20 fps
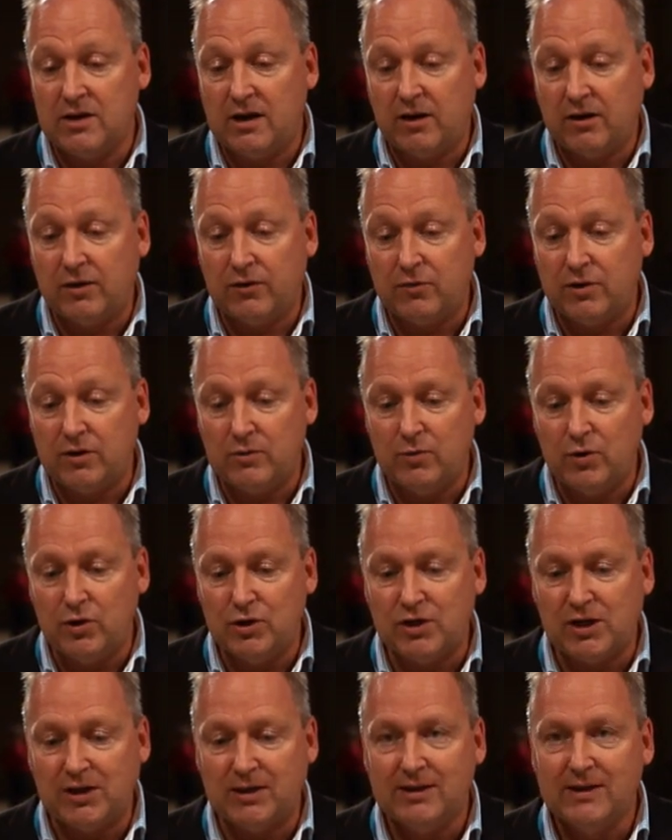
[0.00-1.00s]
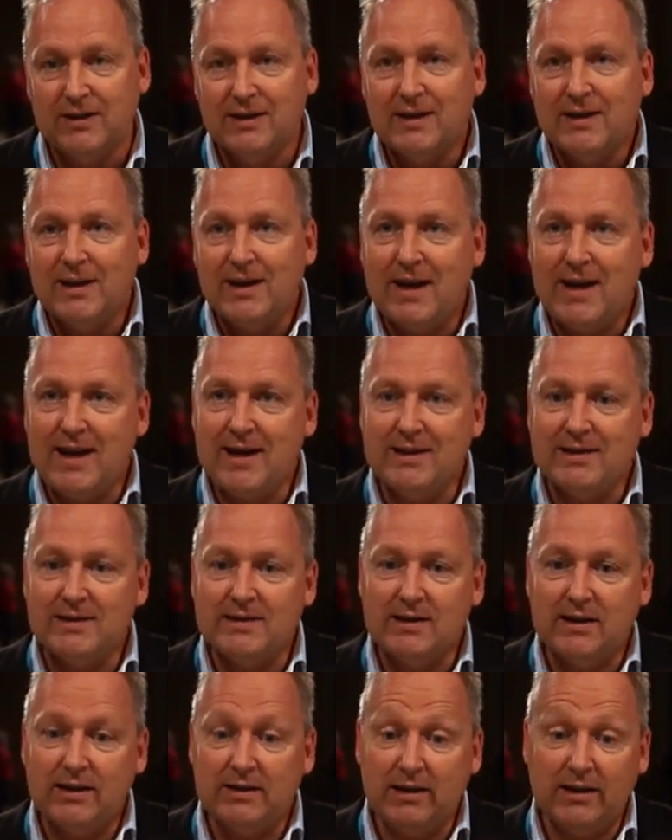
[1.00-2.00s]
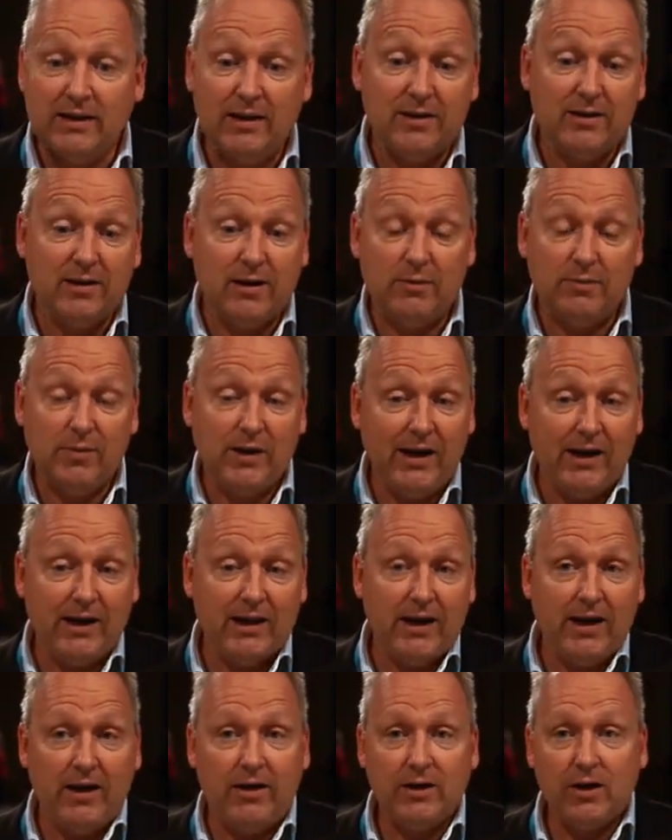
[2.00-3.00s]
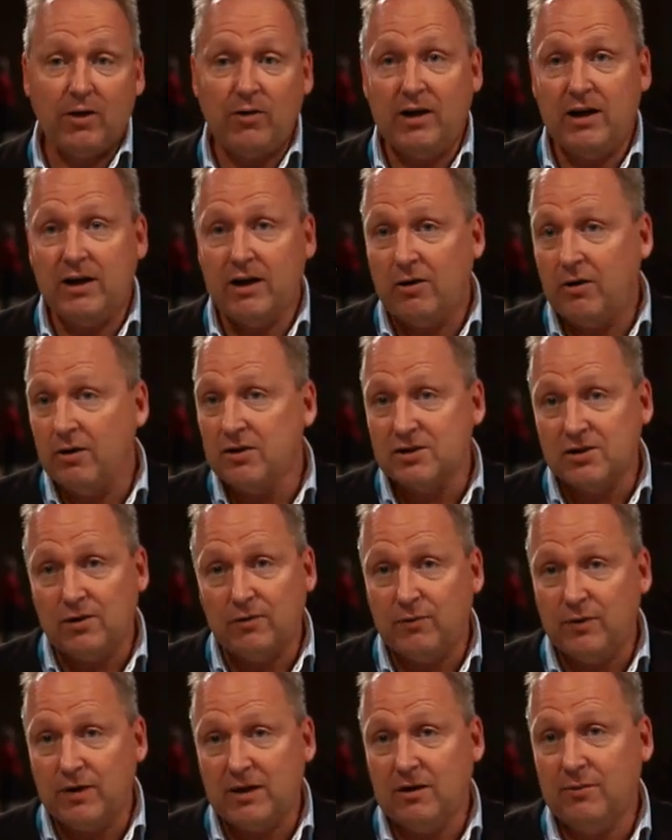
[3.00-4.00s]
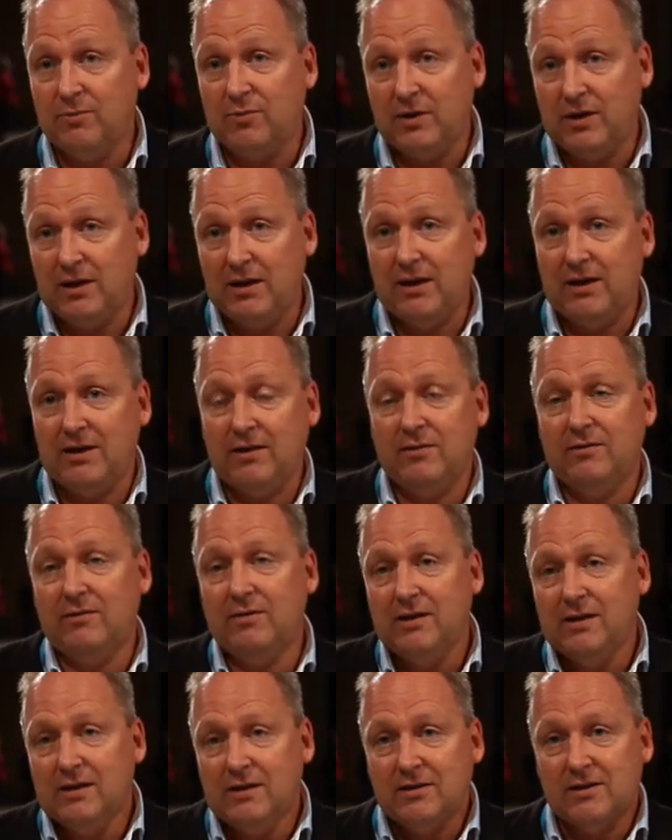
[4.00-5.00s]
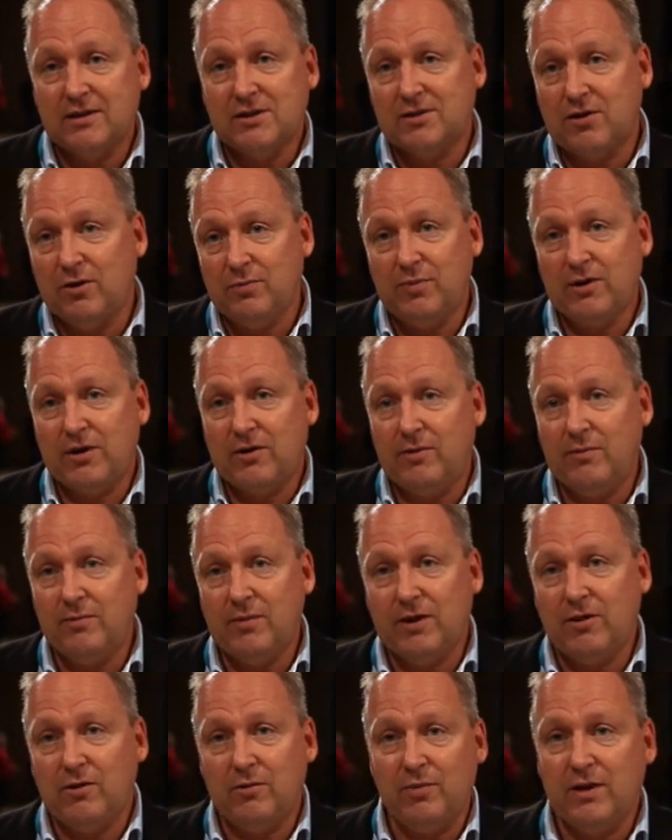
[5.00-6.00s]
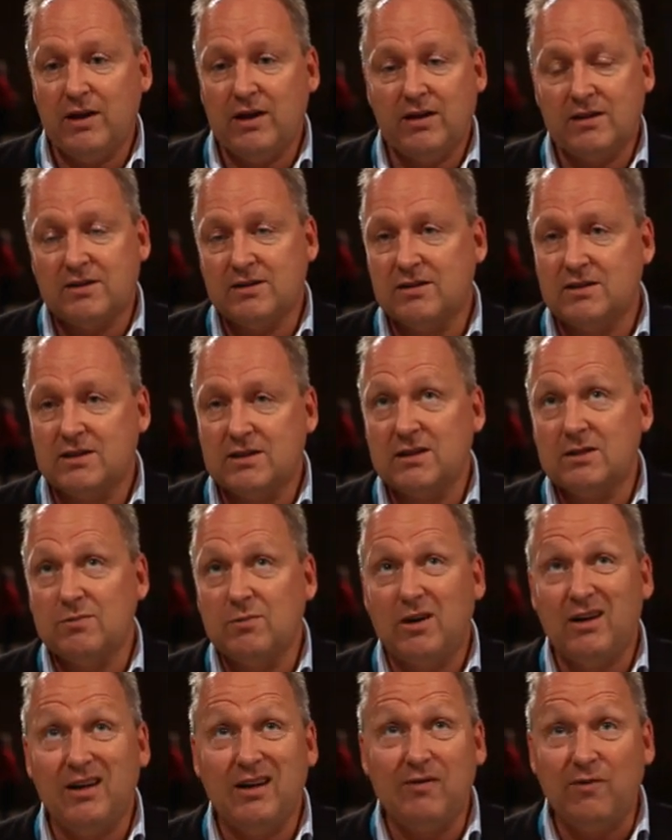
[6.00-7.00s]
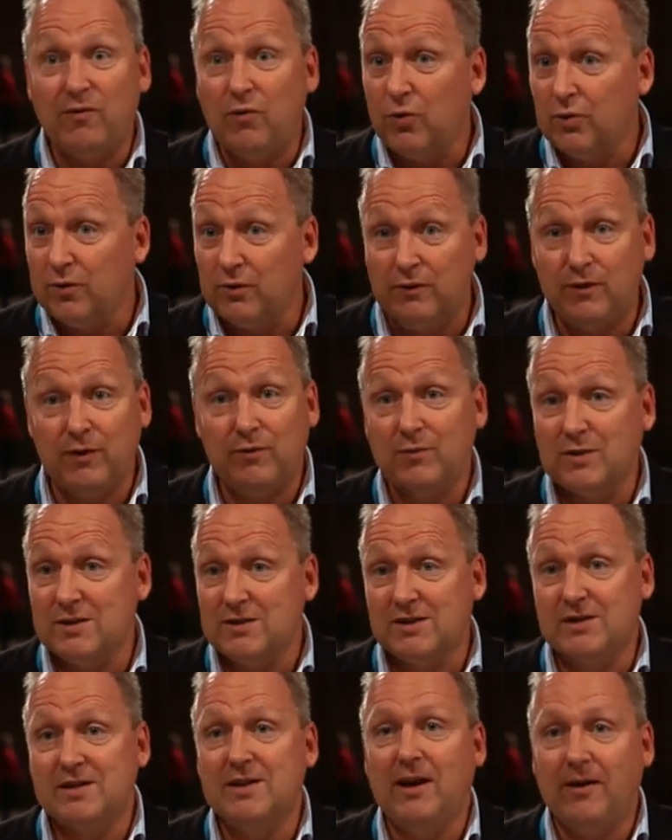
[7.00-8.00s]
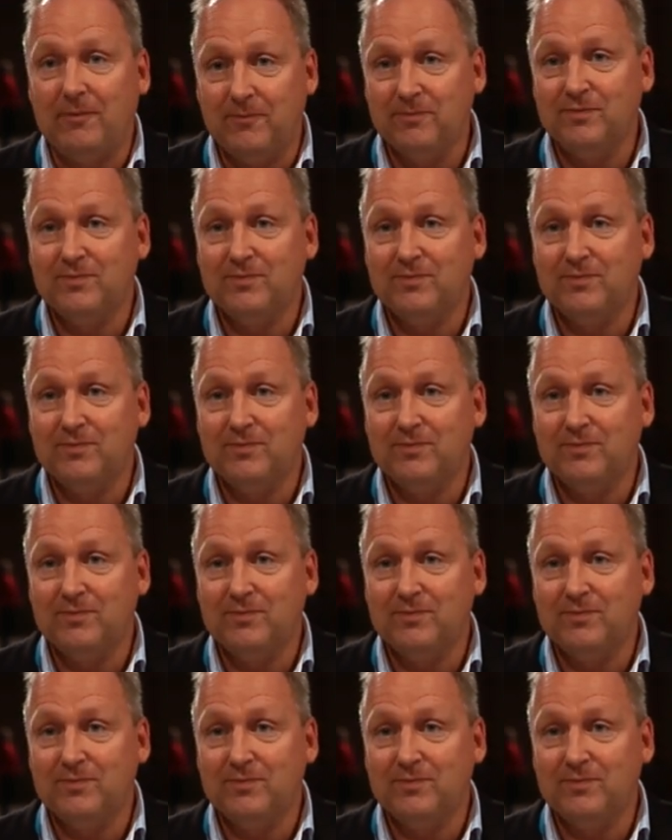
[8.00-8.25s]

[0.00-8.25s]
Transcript: Young through the merger, and then ended up peeling out and creating our own software company, and just got bigger and bigger and bigger. So this is my fourth or fifth business now.